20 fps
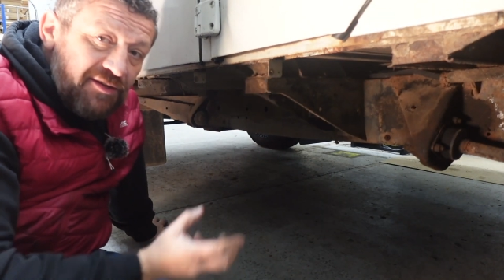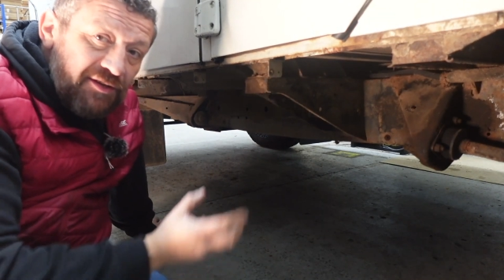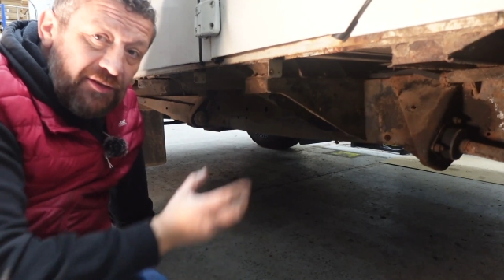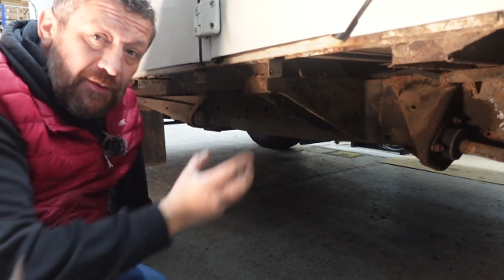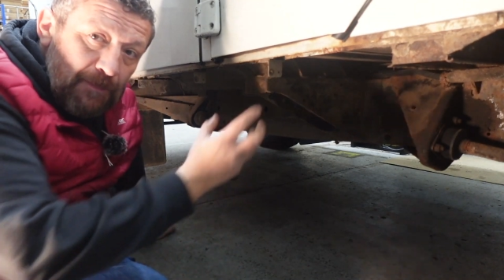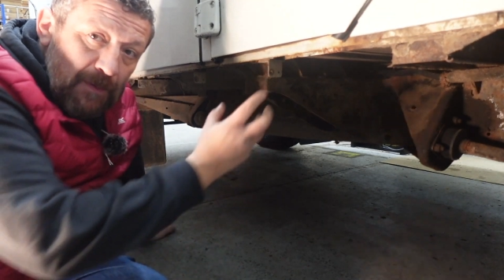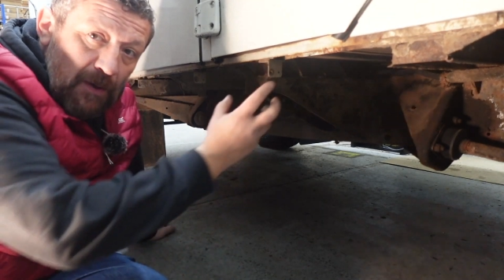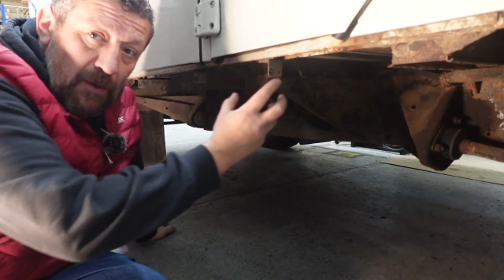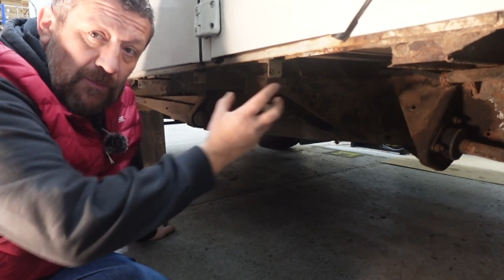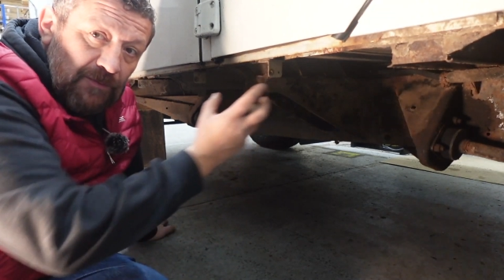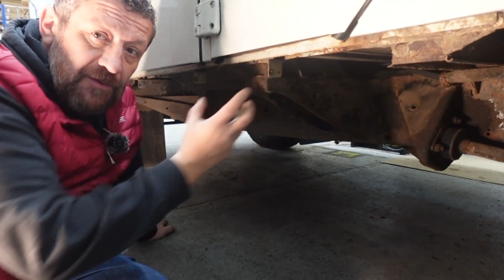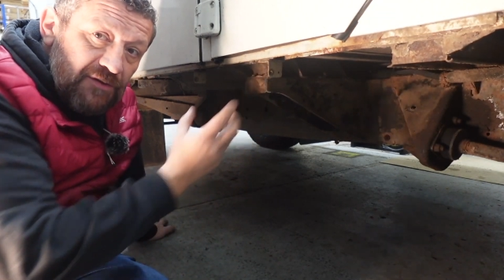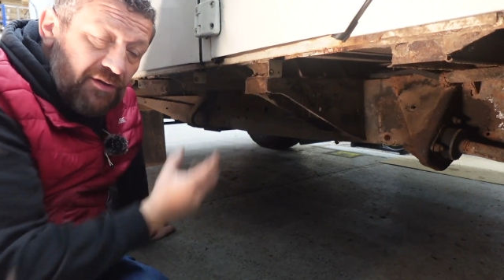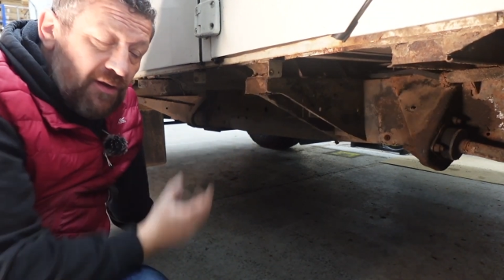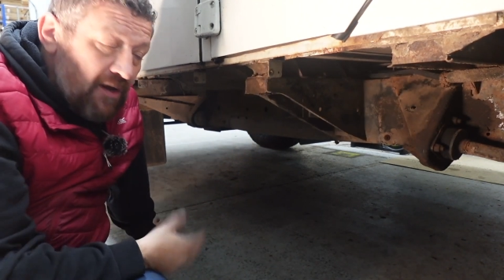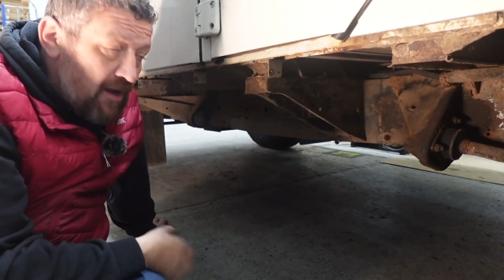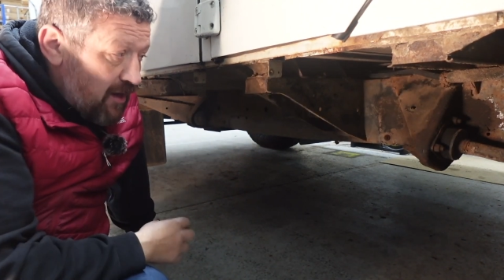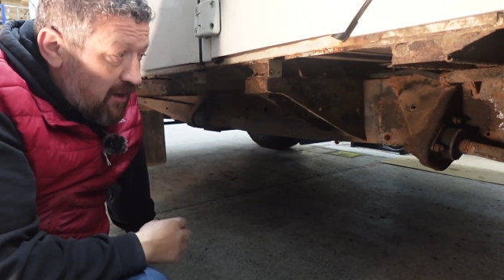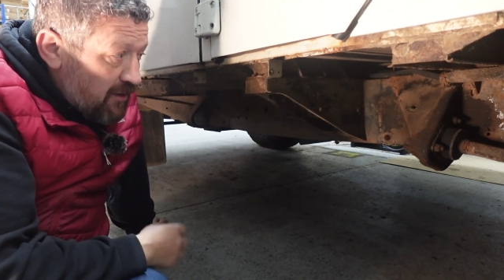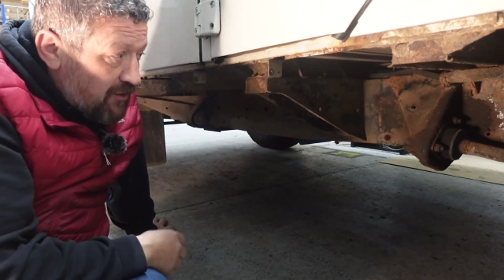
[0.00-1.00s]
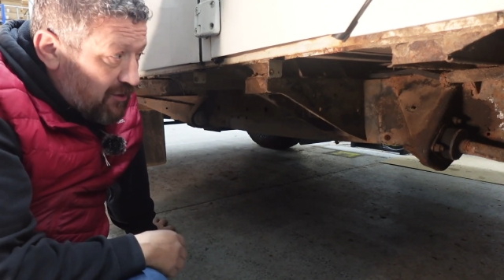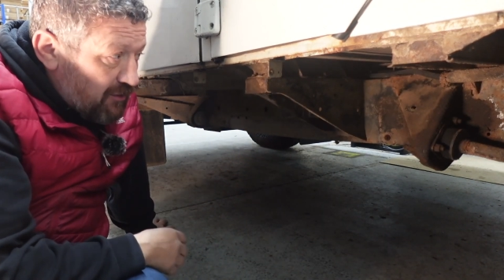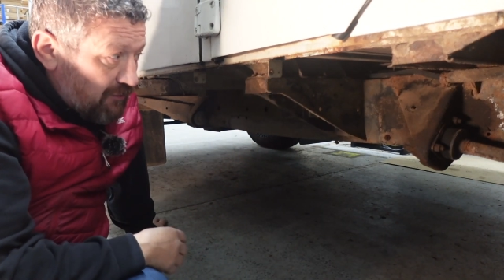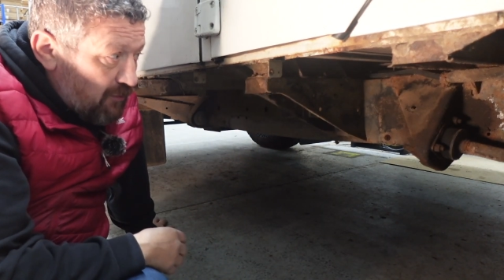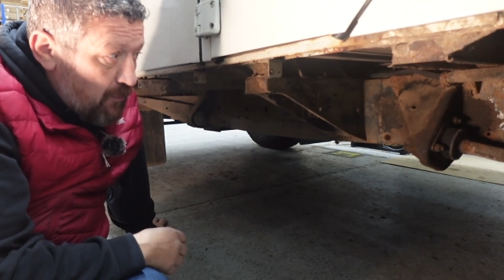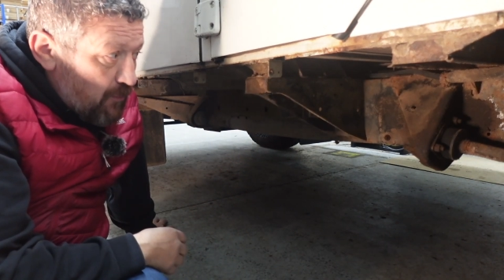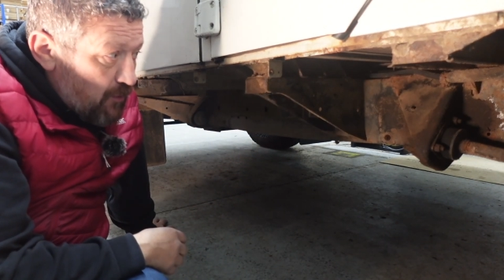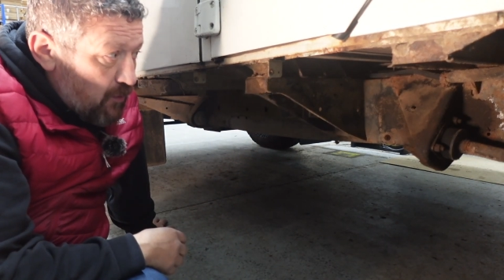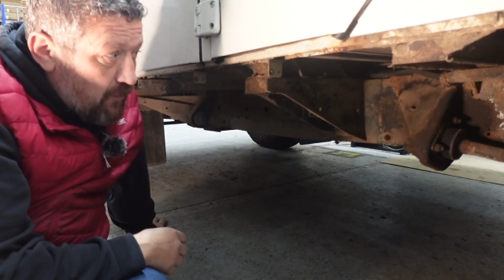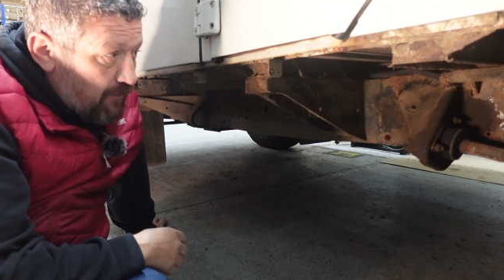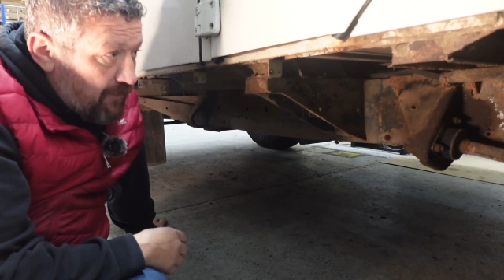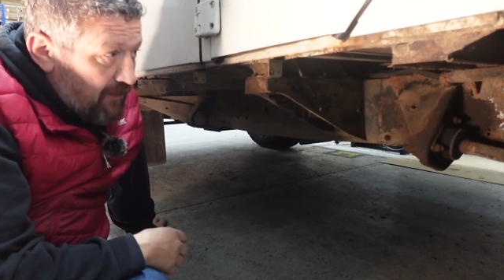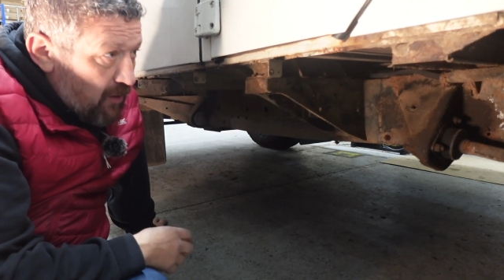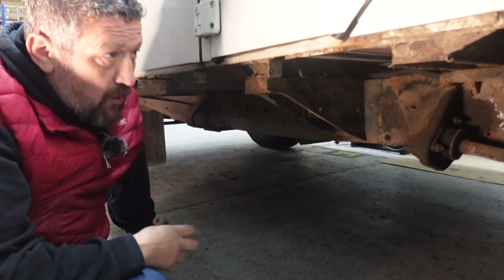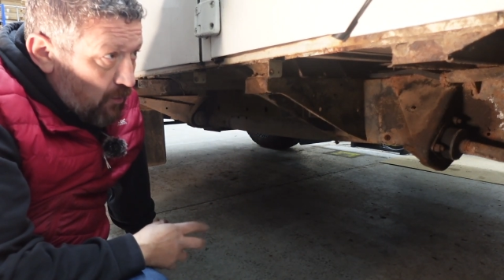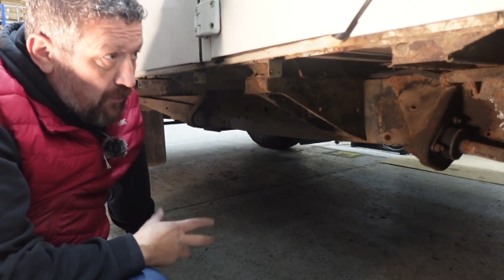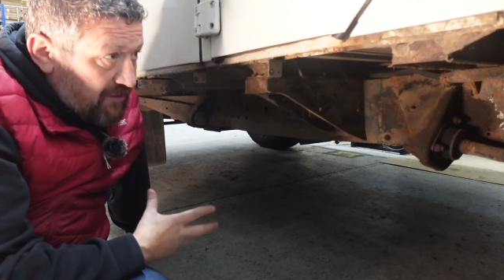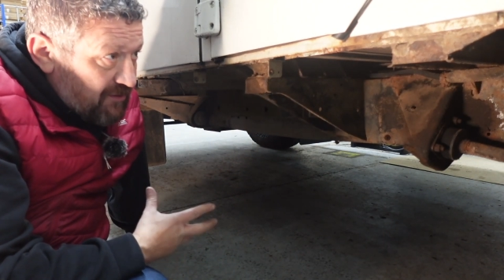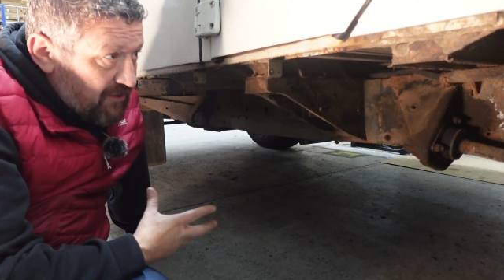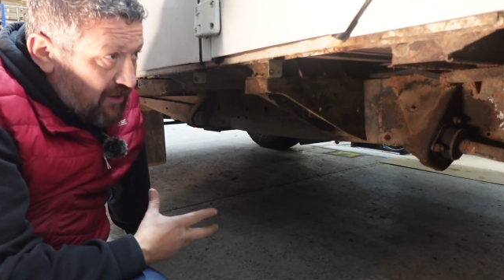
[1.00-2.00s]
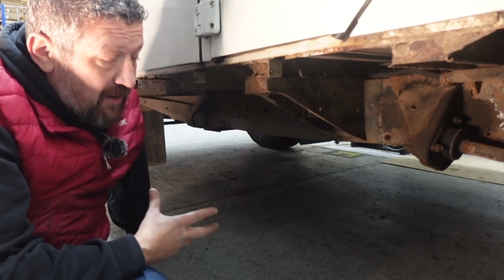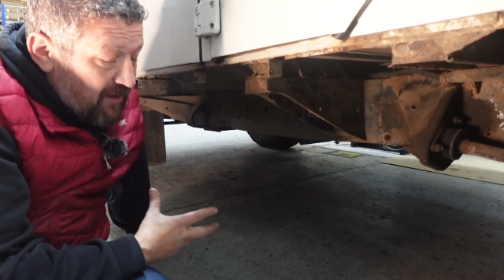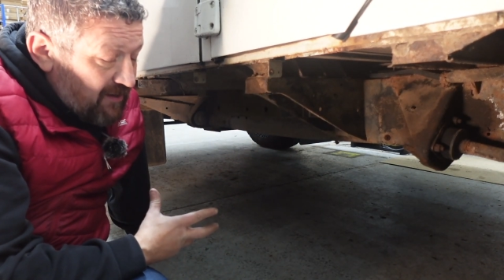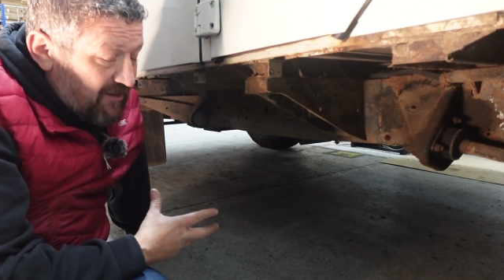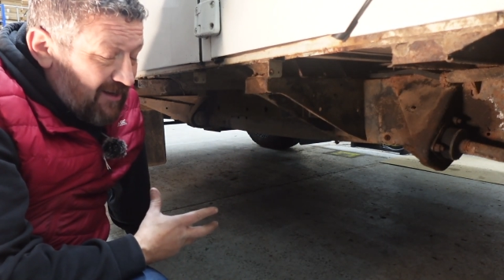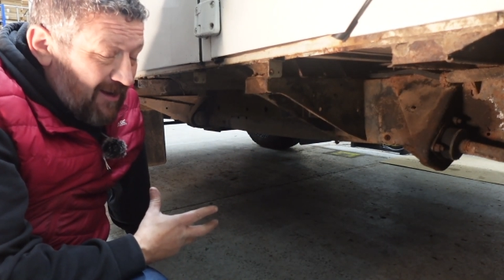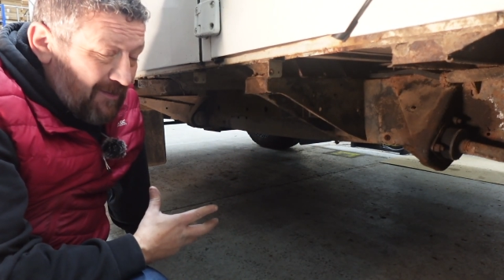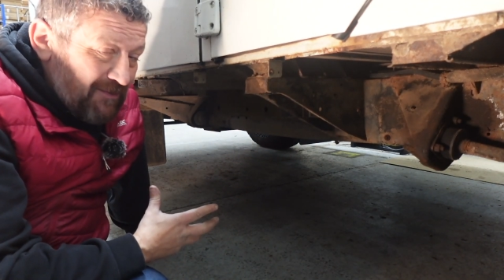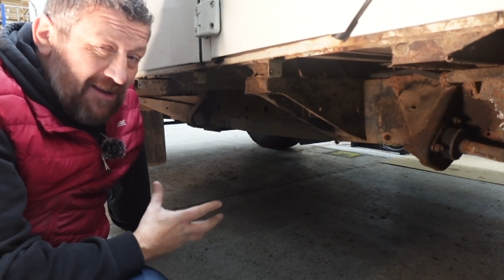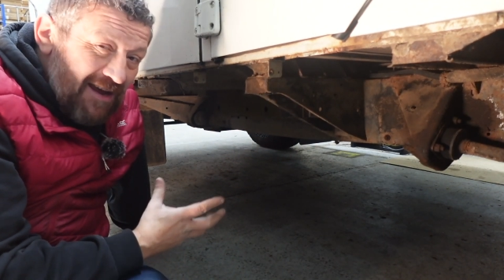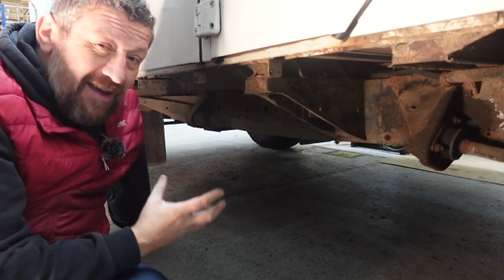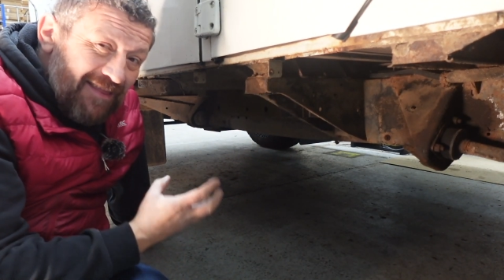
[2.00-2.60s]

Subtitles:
to the bolts to remove the old side steps,